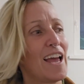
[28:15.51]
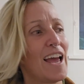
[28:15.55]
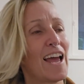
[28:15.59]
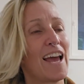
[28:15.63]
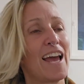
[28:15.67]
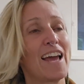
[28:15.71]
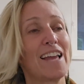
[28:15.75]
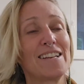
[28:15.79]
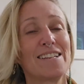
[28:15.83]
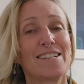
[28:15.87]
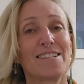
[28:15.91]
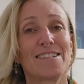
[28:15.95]

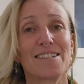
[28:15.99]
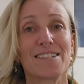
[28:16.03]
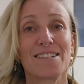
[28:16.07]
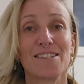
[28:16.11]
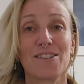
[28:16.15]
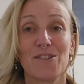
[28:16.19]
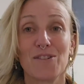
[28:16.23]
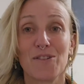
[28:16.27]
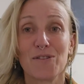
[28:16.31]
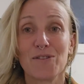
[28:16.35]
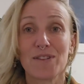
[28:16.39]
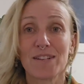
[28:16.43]
And,
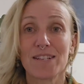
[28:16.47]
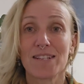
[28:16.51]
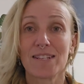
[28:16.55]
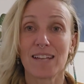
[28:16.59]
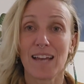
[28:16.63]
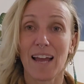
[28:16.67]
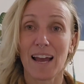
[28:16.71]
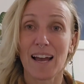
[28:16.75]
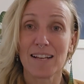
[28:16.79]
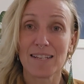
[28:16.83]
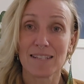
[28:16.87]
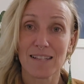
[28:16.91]
you know, this
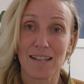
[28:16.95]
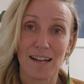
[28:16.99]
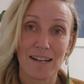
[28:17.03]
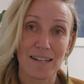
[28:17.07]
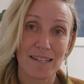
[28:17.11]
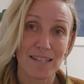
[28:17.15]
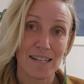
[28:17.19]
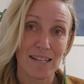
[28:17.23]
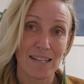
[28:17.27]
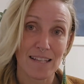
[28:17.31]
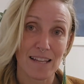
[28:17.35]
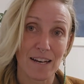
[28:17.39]

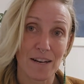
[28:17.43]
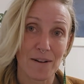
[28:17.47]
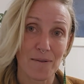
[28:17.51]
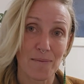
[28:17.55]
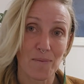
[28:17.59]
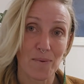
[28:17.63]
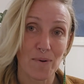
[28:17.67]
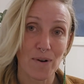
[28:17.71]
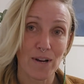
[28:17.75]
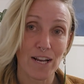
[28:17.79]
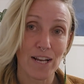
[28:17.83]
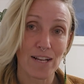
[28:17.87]
gaslighting that it
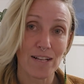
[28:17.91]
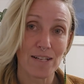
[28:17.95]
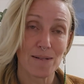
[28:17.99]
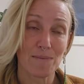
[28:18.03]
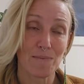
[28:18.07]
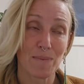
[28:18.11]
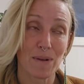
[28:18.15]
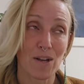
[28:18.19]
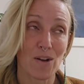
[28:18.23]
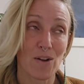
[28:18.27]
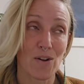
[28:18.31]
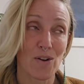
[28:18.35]
brings,
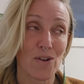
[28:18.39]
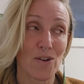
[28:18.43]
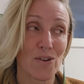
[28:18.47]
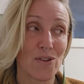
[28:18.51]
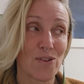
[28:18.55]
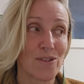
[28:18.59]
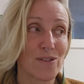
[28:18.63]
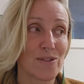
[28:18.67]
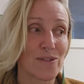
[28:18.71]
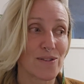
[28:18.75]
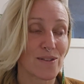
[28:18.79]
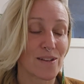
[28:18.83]

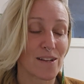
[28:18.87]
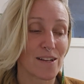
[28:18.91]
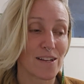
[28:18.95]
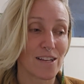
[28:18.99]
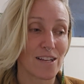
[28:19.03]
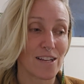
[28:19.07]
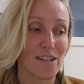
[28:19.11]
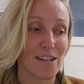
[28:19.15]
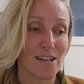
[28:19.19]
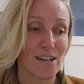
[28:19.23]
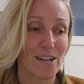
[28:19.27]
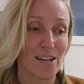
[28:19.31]
because,
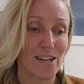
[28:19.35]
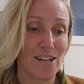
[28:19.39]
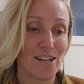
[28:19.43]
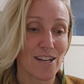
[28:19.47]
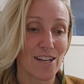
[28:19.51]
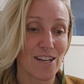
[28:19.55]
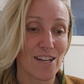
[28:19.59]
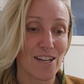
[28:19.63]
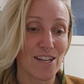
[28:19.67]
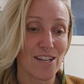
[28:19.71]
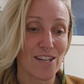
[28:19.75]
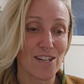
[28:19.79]

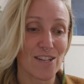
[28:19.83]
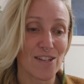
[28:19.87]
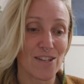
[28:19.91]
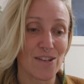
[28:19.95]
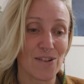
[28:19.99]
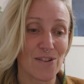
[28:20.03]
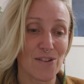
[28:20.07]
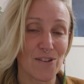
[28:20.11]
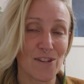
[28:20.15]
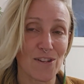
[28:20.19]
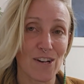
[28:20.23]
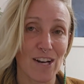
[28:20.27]
you
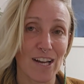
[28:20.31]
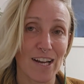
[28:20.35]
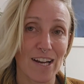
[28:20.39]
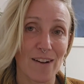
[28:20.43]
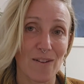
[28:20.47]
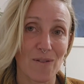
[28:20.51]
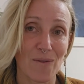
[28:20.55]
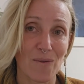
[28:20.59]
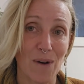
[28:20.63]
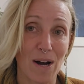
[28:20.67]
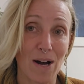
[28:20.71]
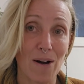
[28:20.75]
know, you're
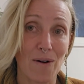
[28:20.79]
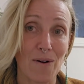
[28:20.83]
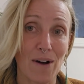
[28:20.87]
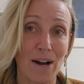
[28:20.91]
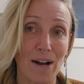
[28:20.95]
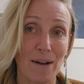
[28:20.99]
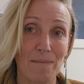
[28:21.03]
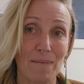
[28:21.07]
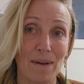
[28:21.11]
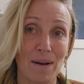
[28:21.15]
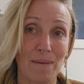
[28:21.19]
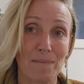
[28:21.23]
like, wow,
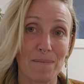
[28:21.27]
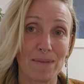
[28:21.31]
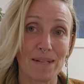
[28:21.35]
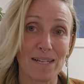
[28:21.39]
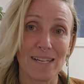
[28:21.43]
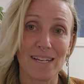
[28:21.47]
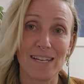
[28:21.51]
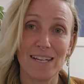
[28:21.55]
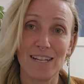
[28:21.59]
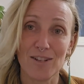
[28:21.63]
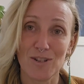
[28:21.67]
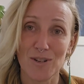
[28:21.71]
I'm
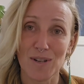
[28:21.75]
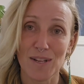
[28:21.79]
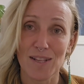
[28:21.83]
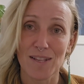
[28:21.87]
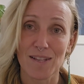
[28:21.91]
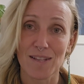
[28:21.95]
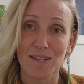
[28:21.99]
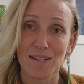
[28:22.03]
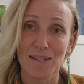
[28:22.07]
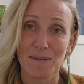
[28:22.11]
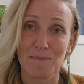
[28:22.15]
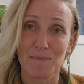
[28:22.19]
teaching
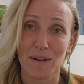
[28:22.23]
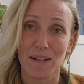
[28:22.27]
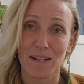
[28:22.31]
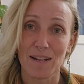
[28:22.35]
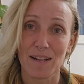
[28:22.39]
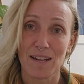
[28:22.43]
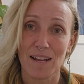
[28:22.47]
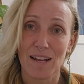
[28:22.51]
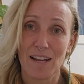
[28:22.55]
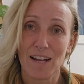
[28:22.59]
this, but